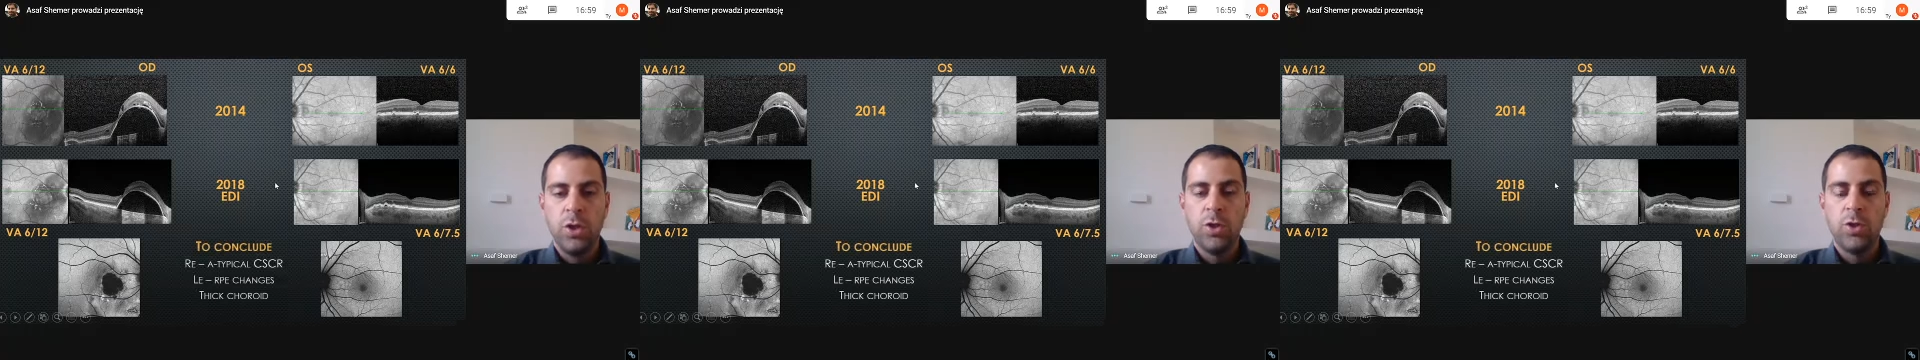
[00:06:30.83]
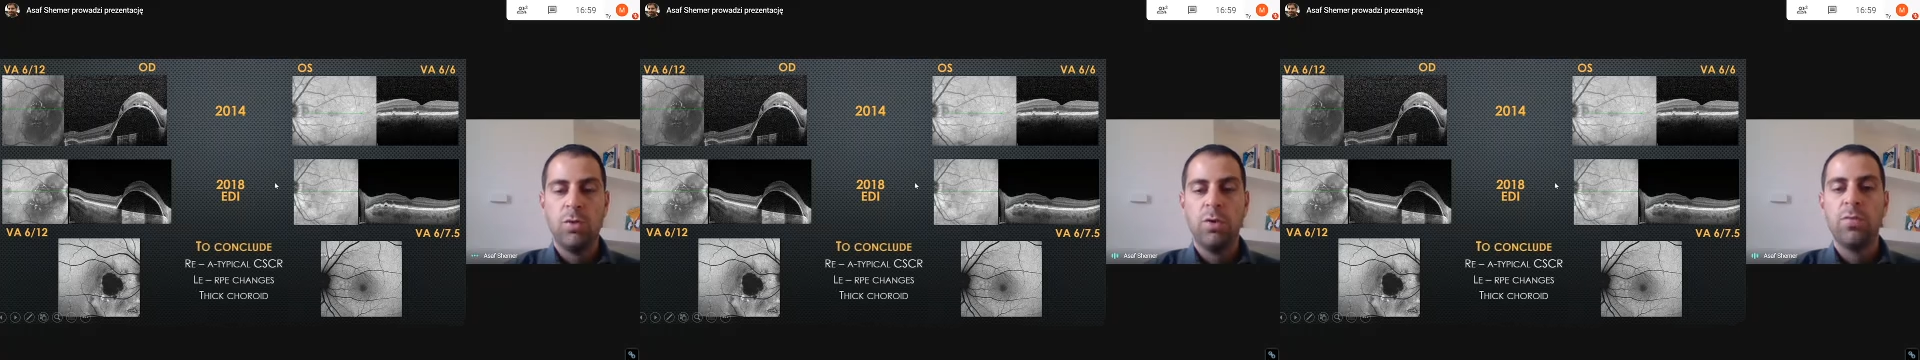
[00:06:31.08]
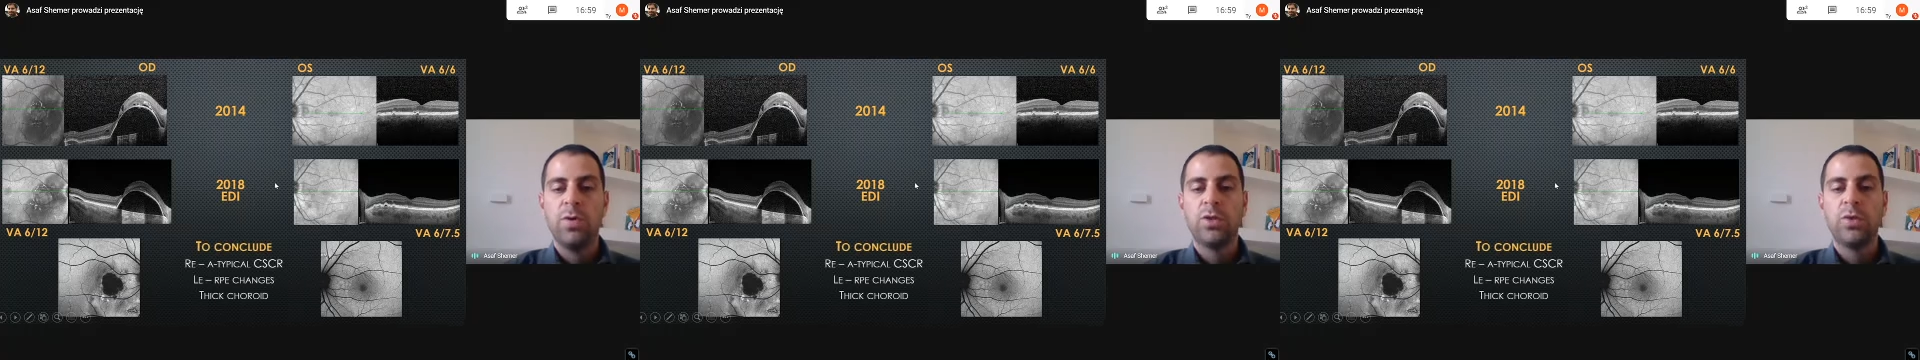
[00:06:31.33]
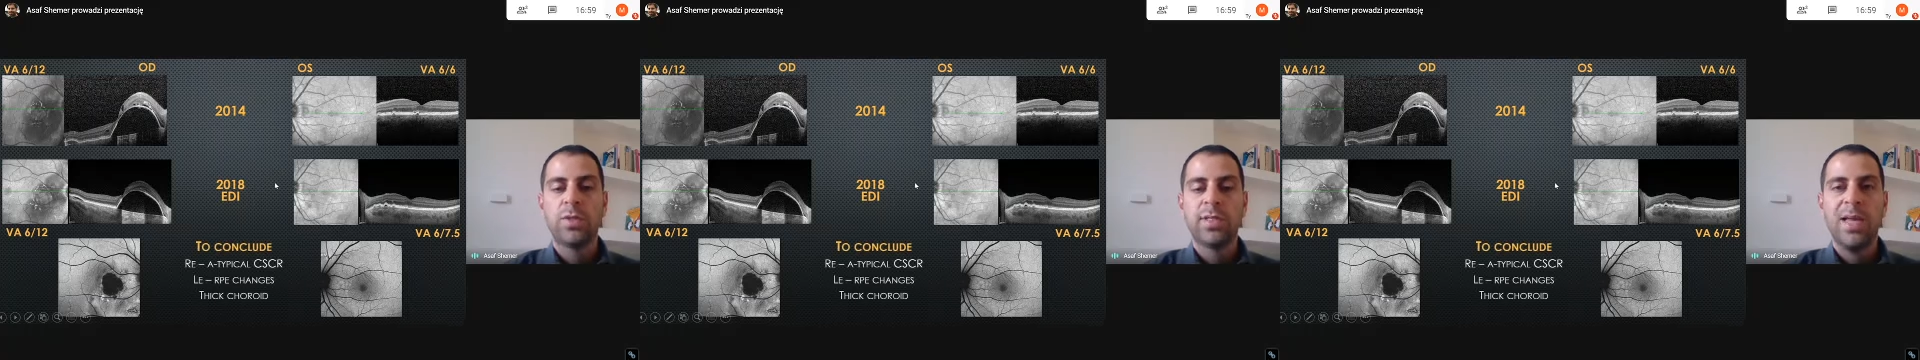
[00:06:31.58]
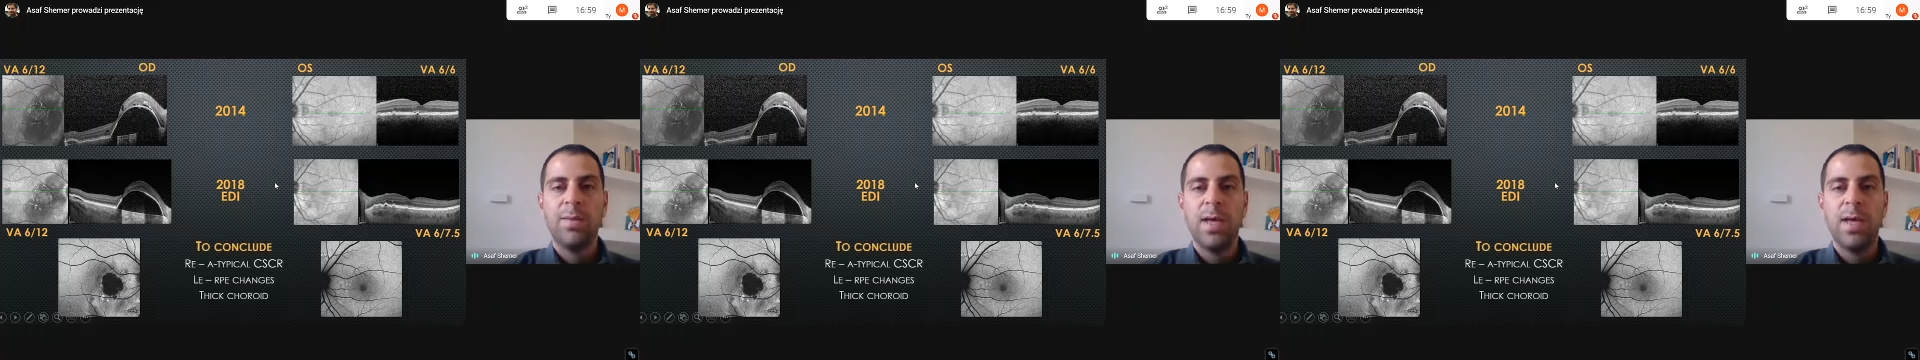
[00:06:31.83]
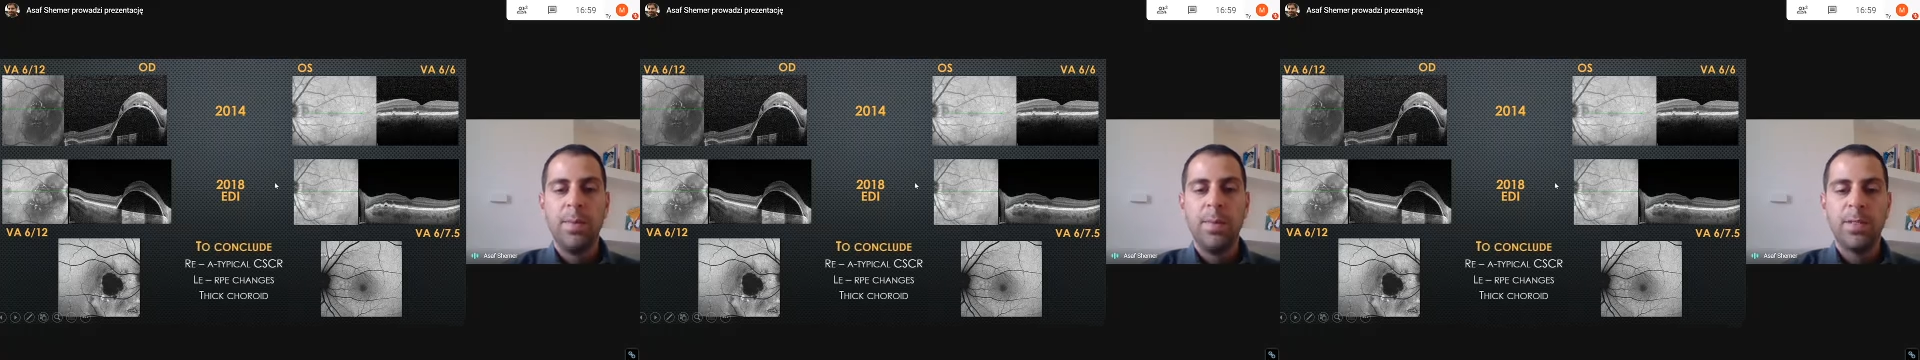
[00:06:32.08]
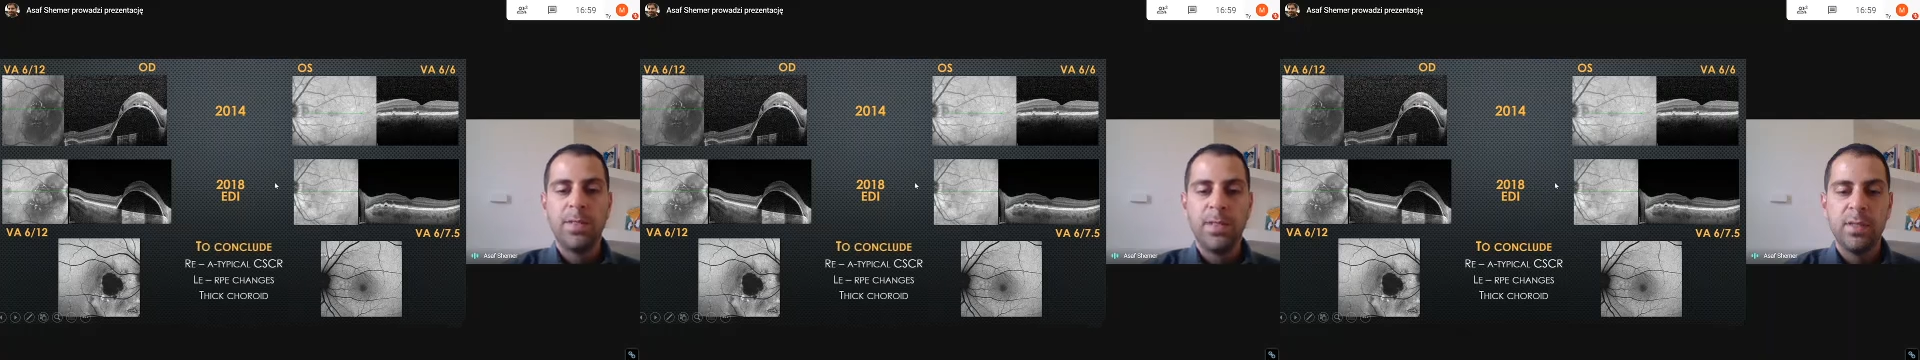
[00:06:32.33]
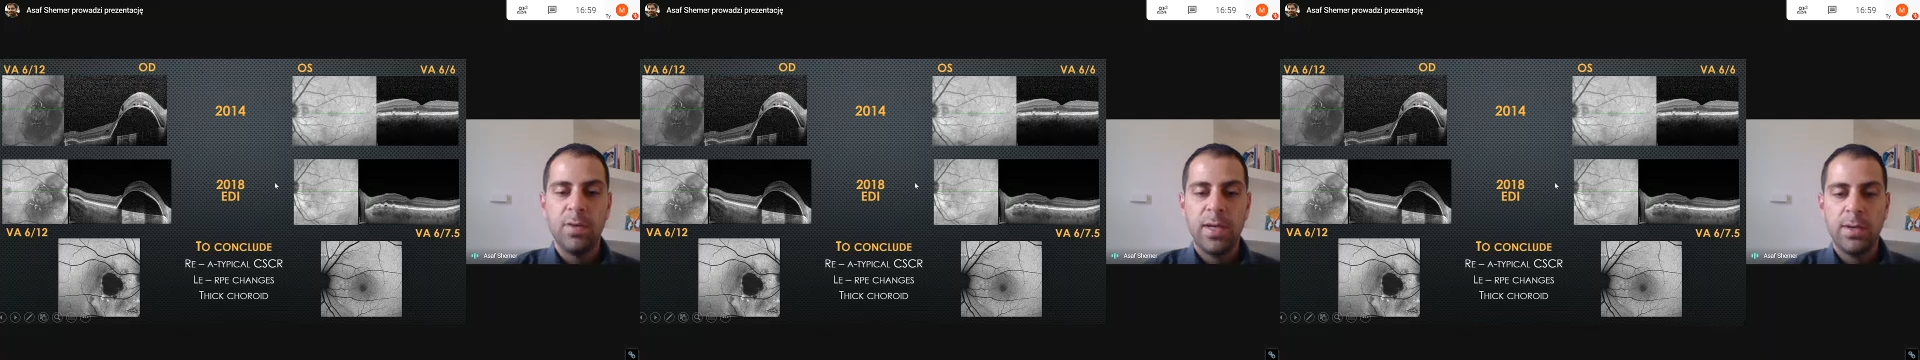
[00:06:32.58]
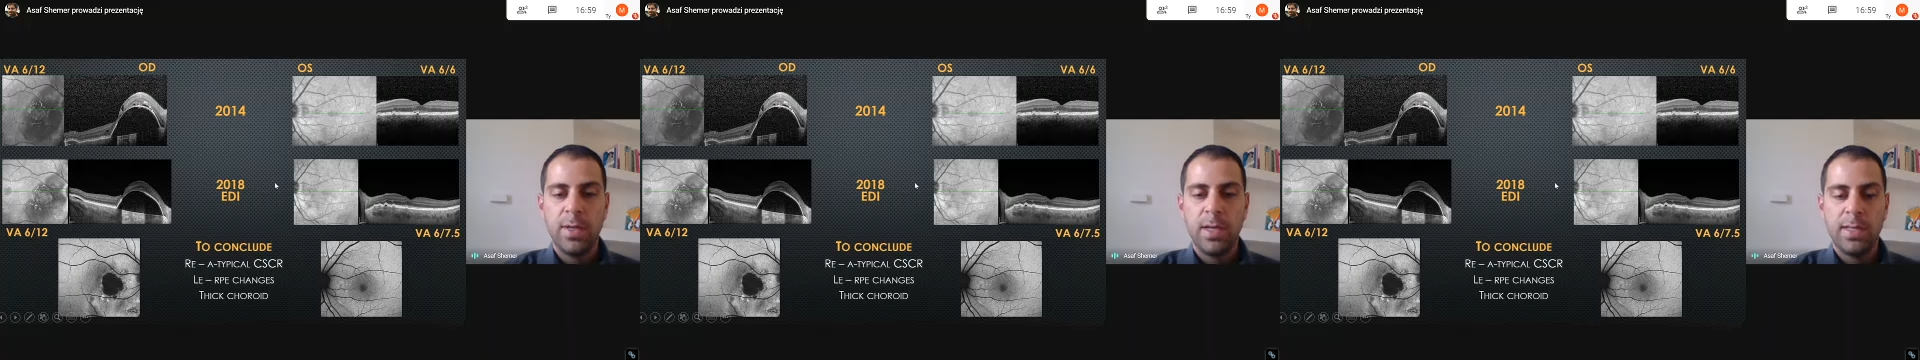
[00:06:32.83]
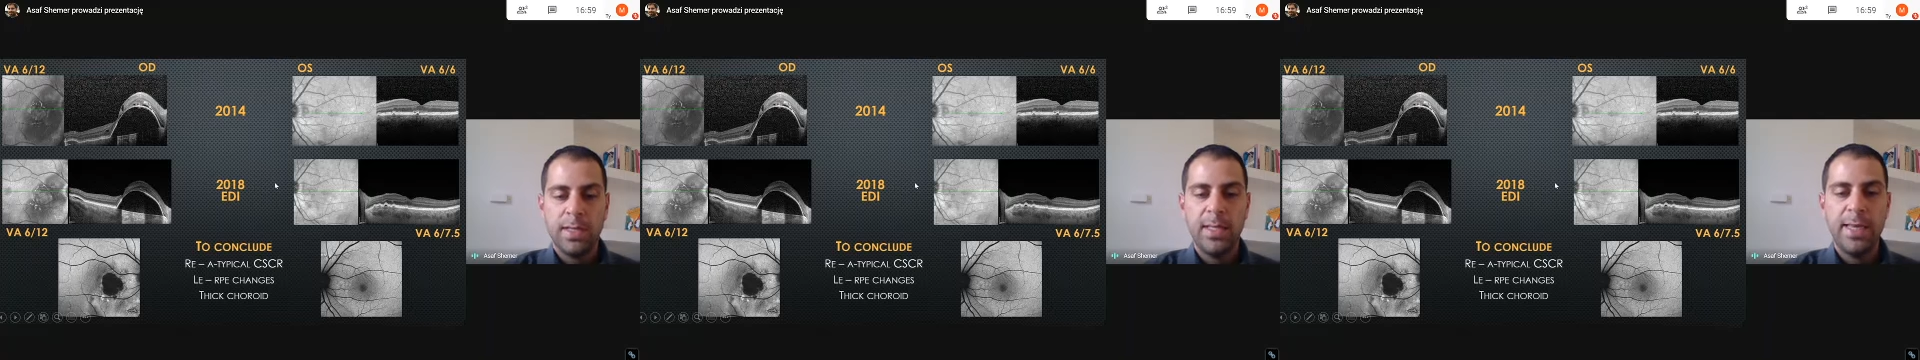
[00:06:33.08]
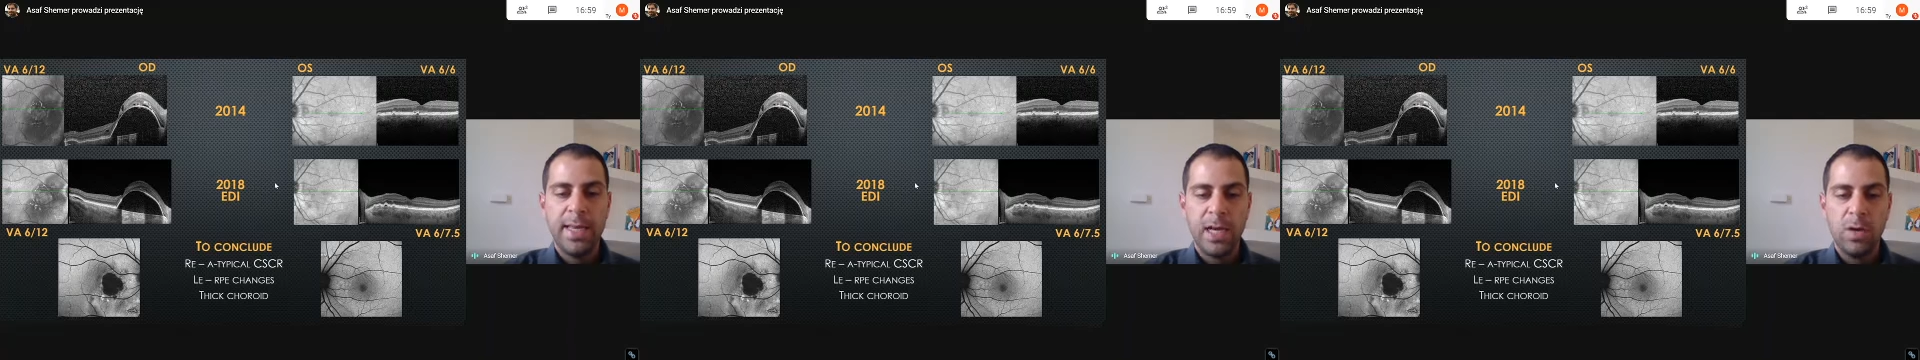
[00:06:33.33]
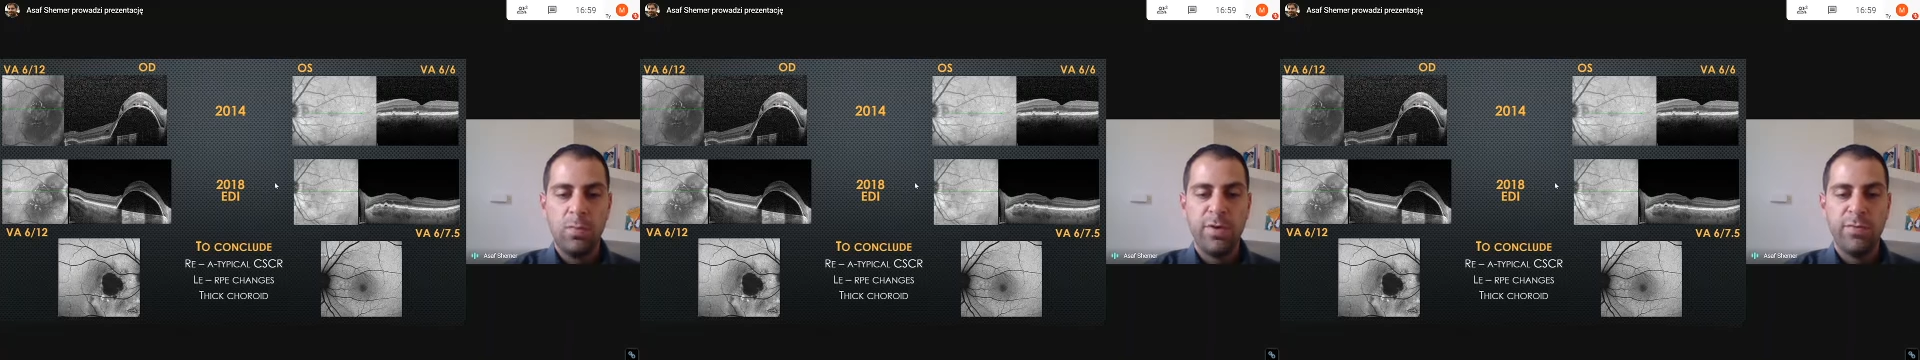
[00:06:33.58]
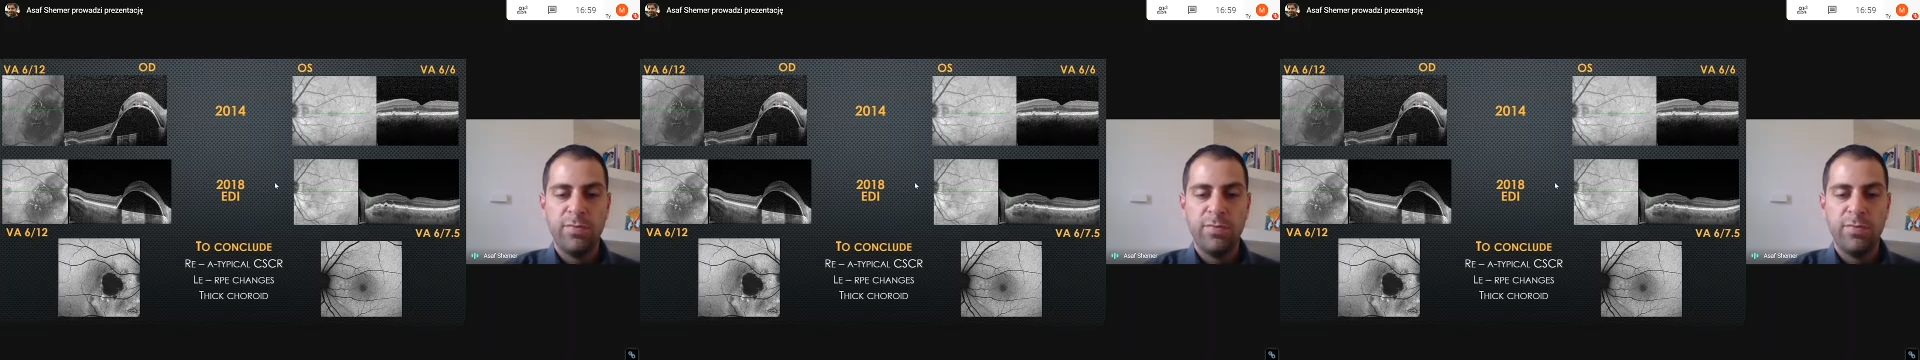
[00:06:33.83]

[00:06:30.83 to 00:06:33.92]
So if we want to sum up, until now,